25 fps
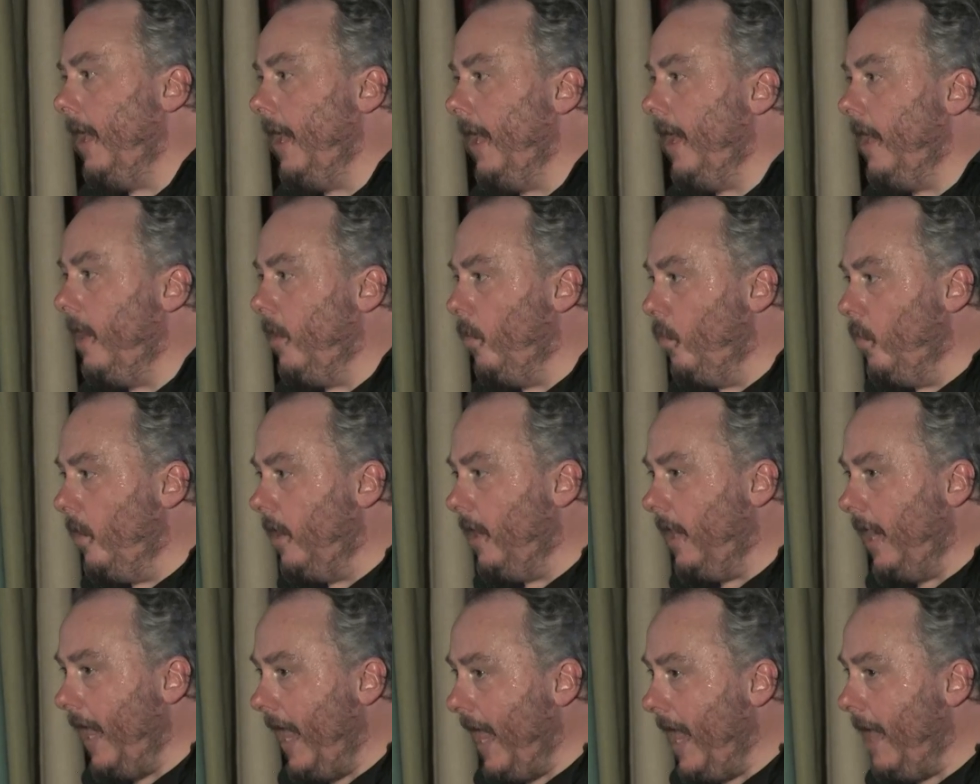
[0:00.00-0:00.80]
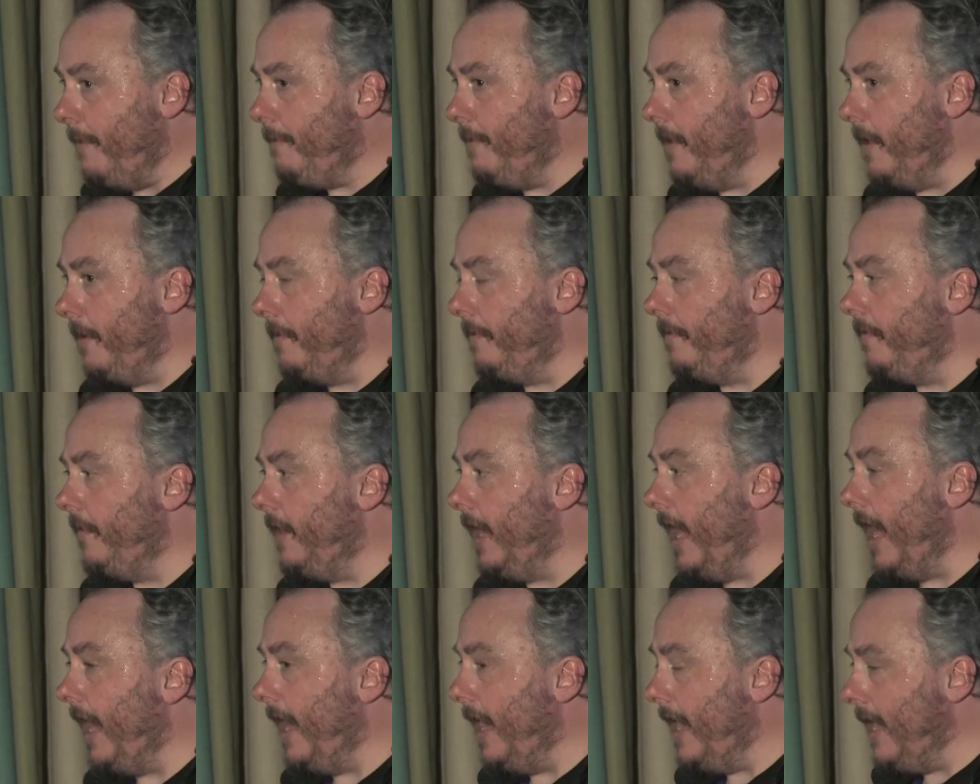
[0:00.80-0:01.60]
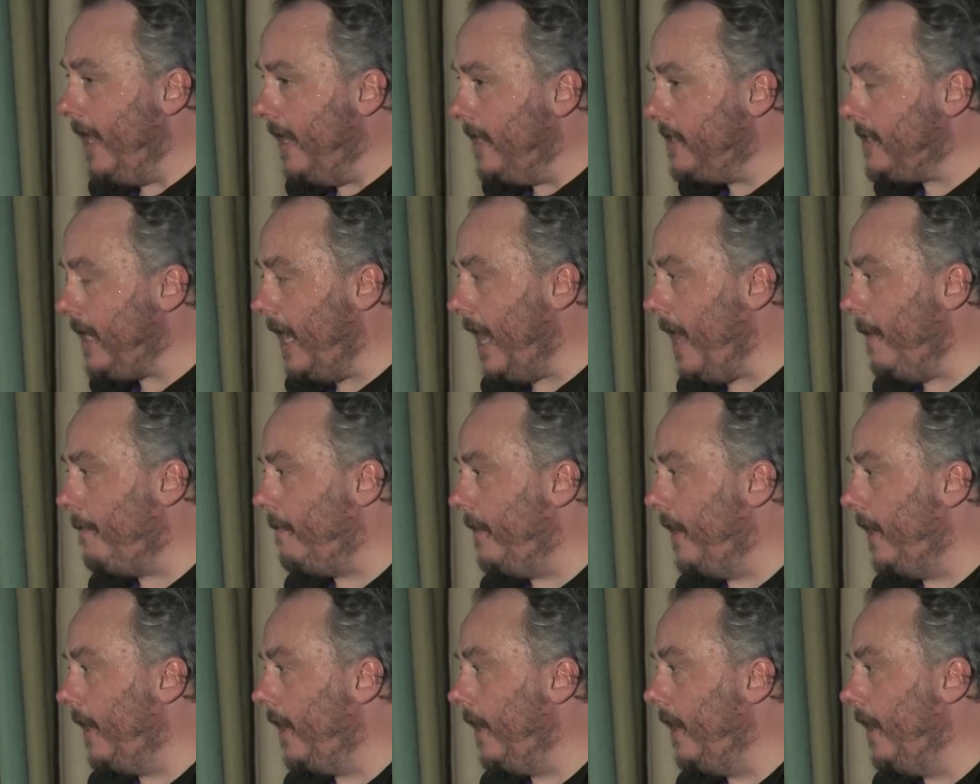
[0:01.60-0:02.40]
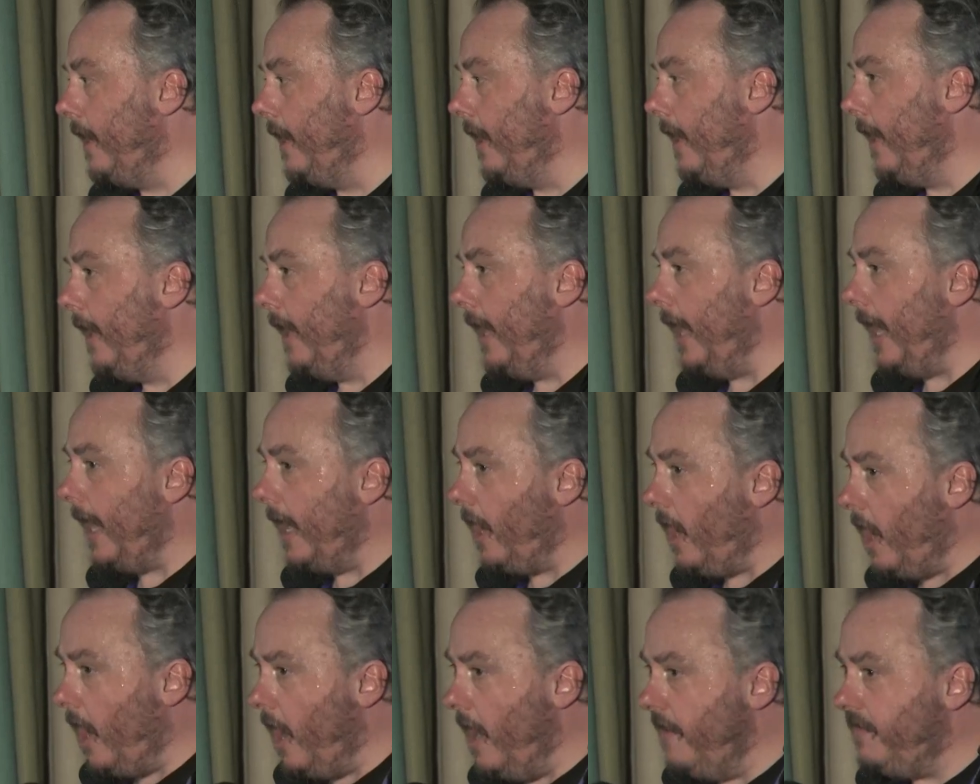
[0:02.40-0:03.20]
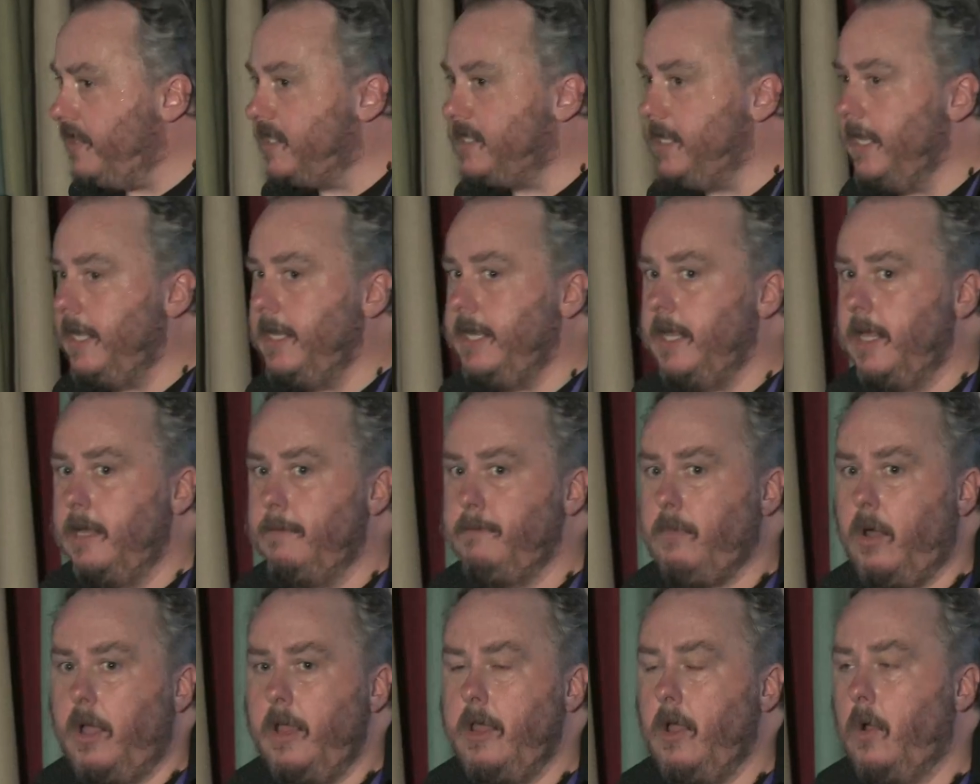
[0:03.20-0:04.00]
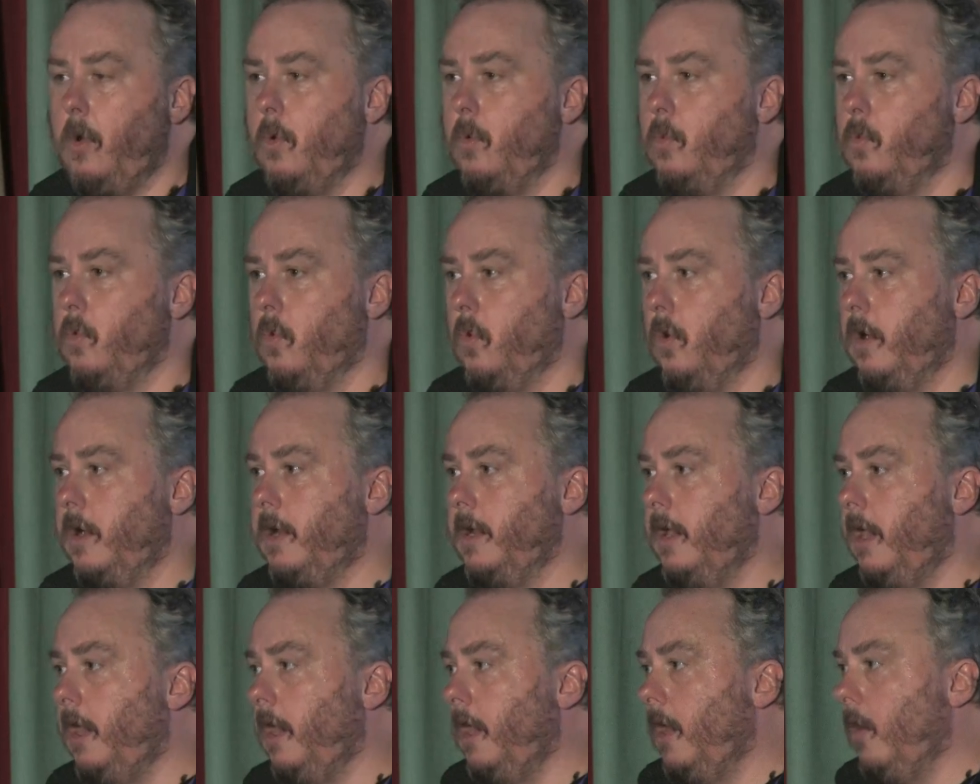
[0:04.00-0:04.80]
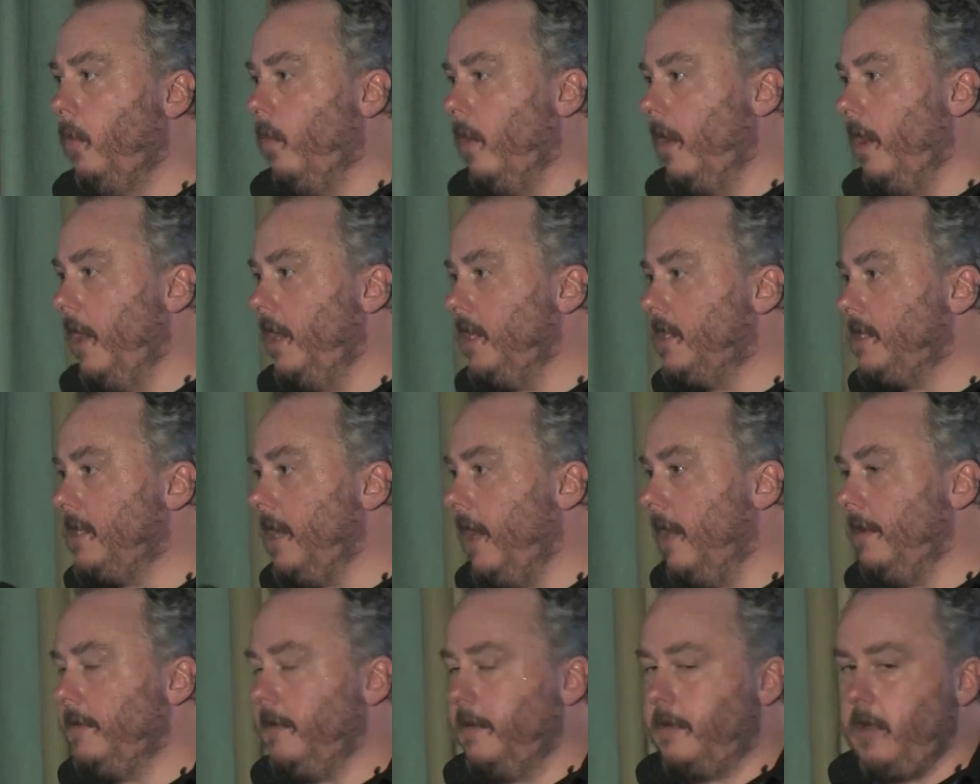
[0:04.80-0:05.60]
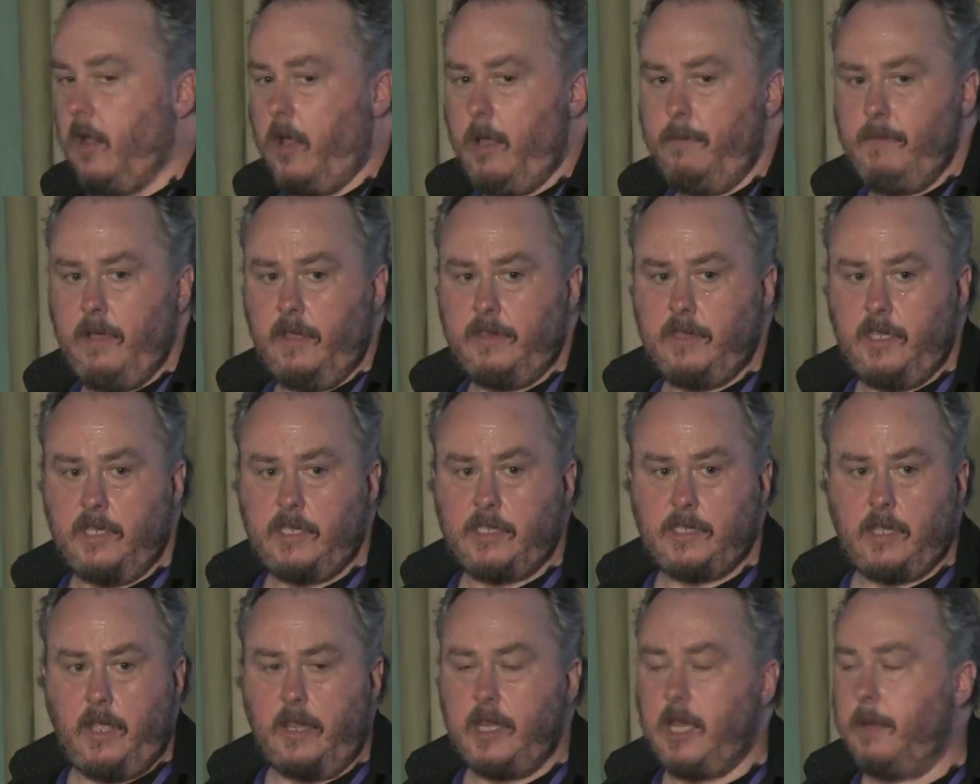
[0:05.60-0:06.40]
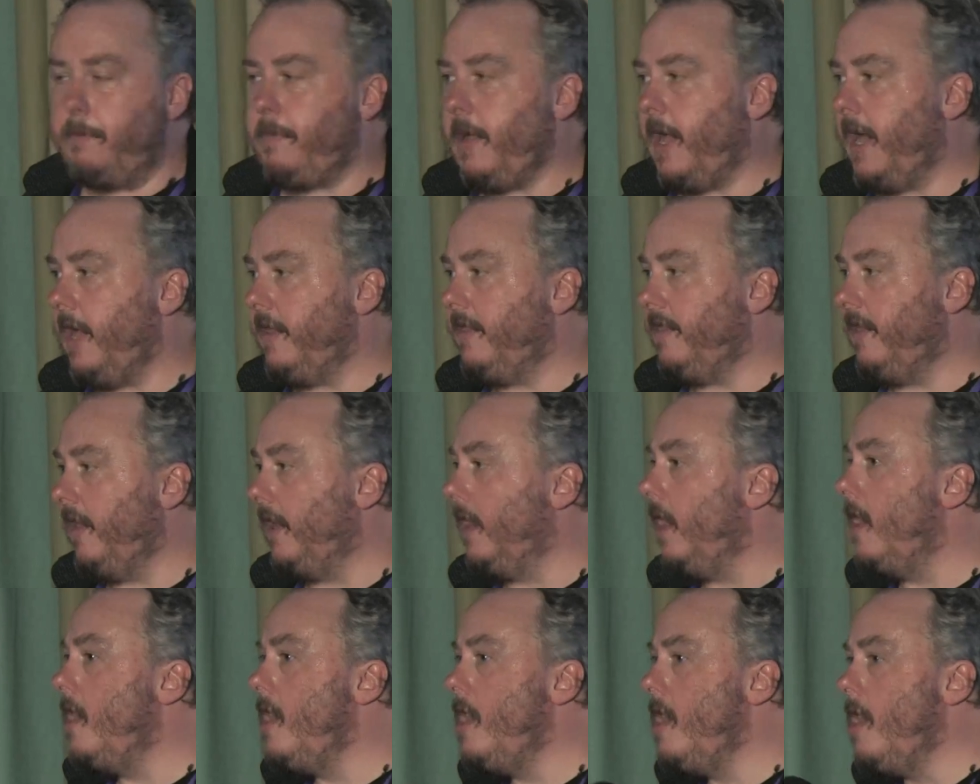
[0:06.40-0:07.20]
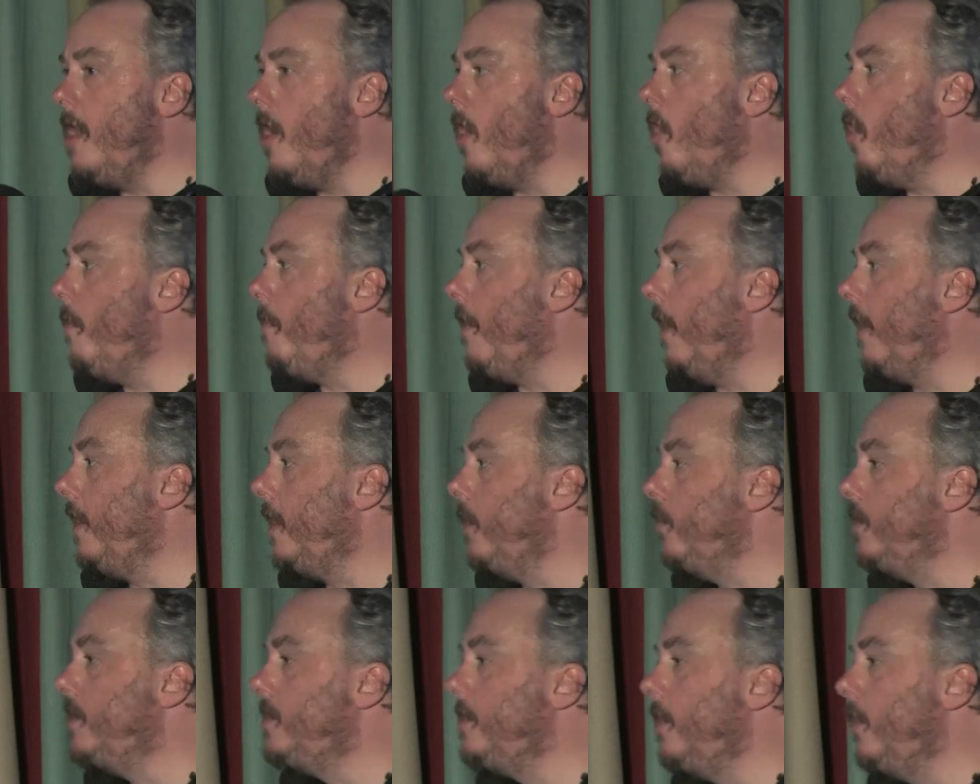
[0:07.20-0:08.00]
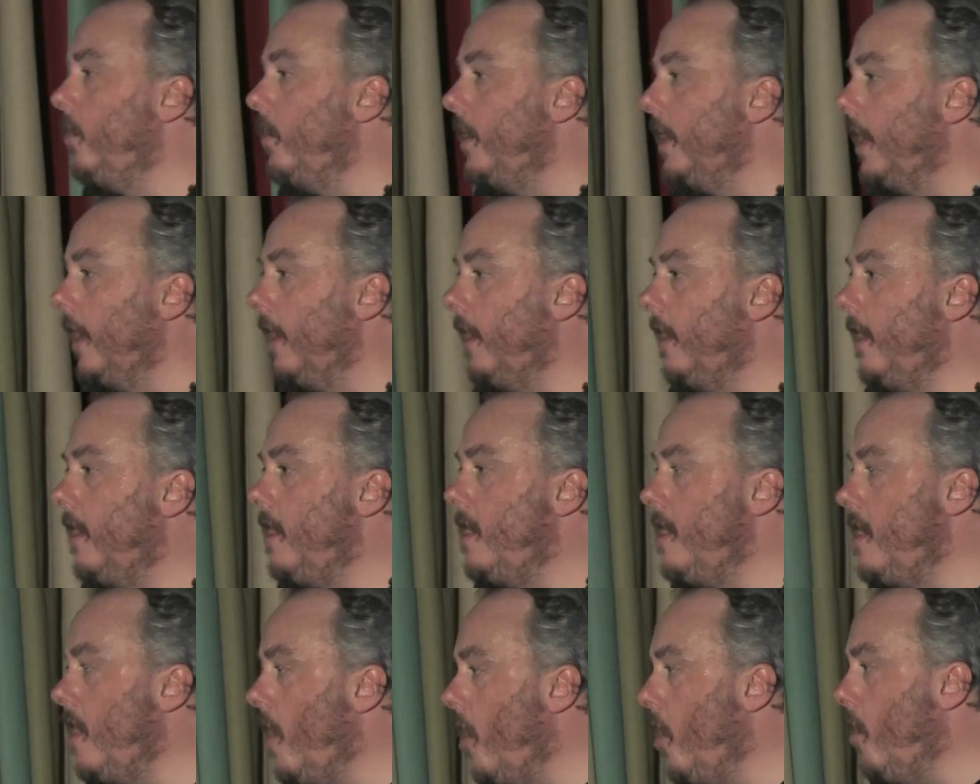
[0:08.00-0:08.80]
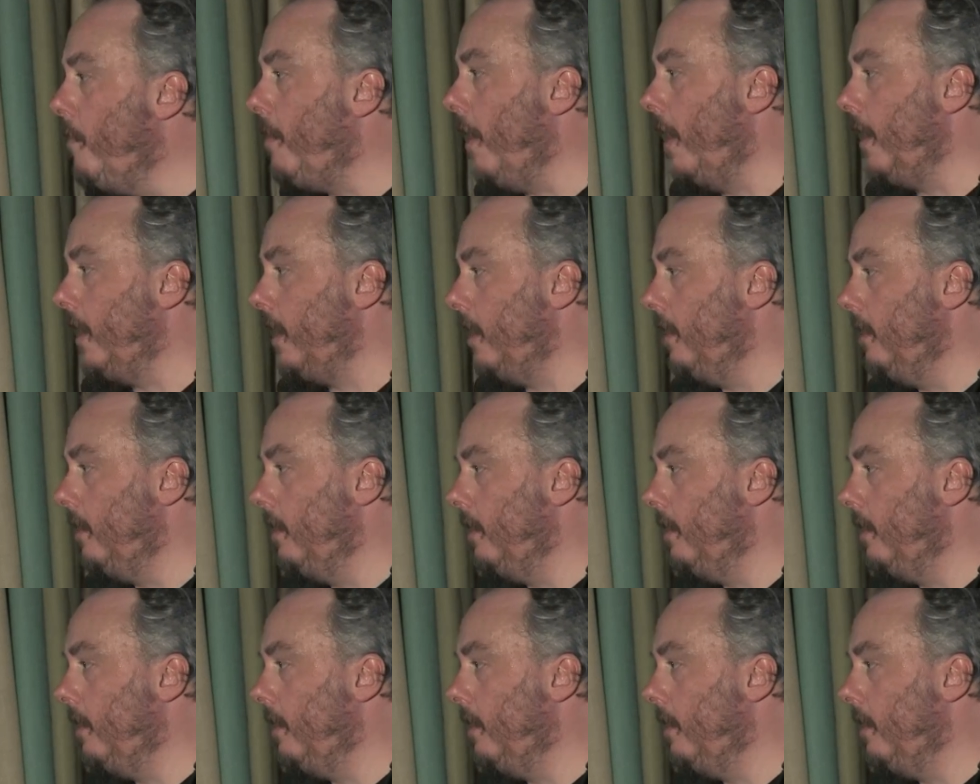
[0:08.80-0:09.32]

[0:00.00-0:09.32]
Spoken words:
And it will happen, and it is happening. And I've seen it in my own work. When I started talking about this psychopath thing, nobody was doing it. Nobody.